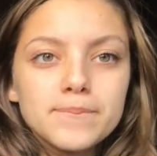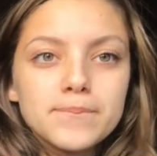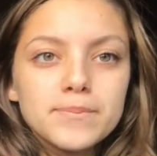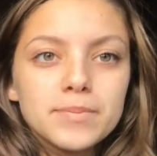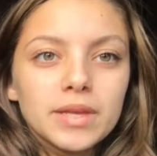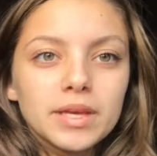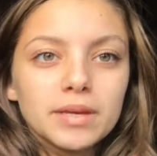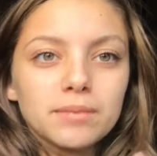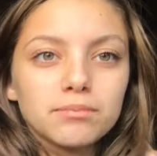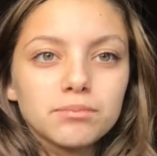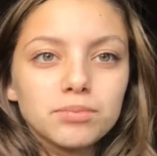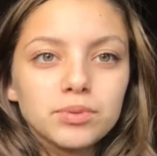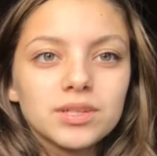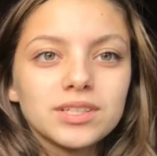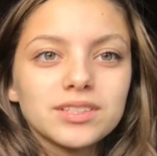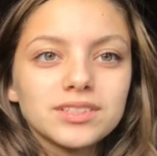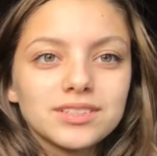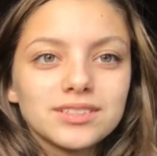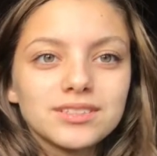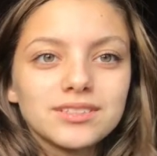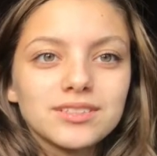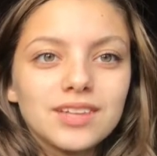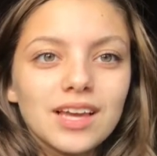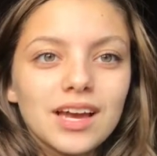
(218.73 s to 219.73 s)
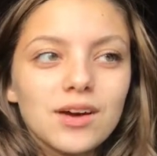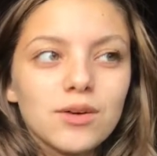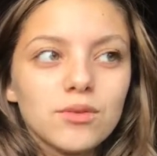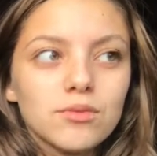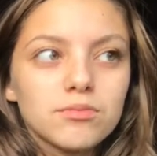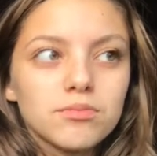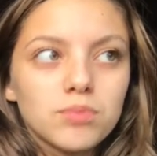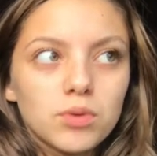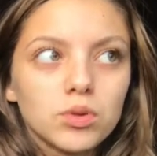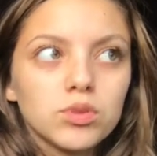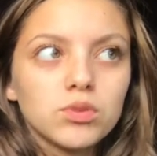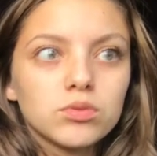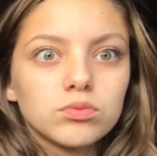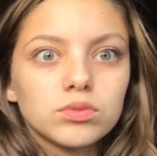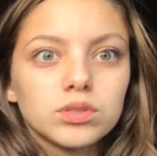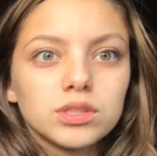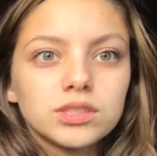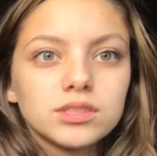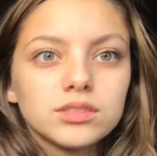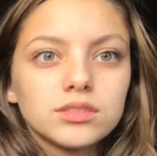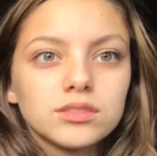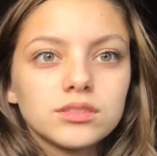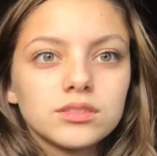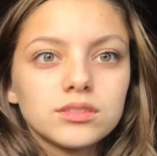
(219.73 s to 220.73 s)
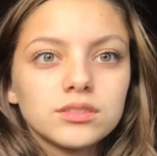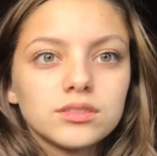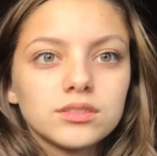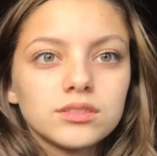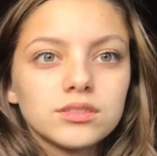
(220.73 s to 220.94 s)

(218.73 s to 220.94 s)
like prints out Polaroids.